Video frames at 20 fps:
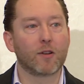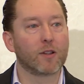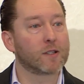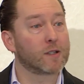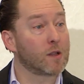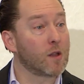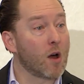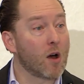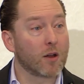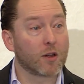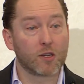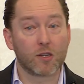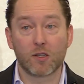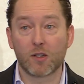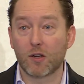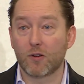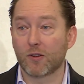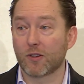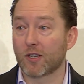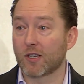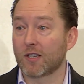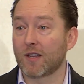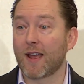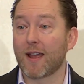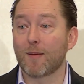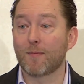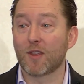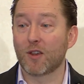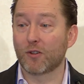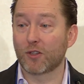as long as you don't
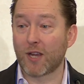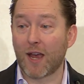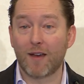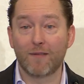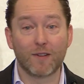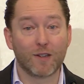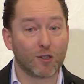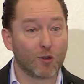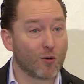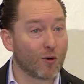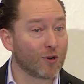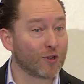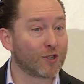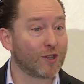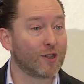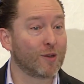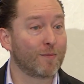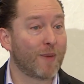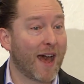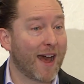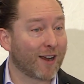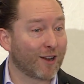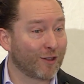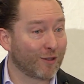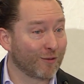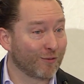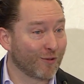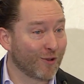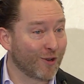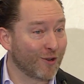slam those heavy doors in the back of
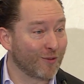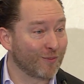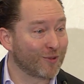the room.